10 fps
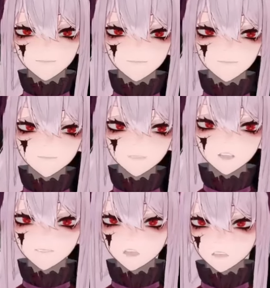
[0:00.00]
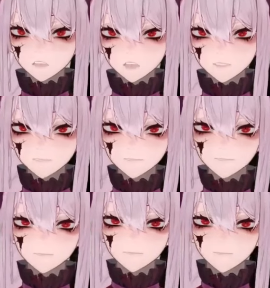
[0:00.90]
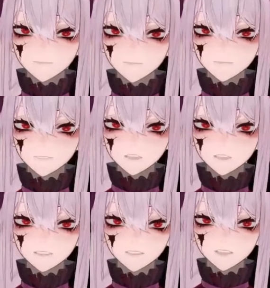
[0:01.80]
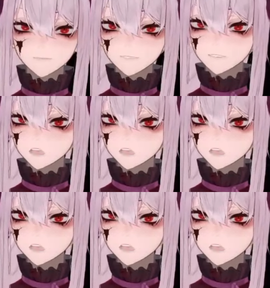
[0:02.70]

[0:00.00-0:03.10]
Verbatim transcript: Or Atola. She's here too. We got a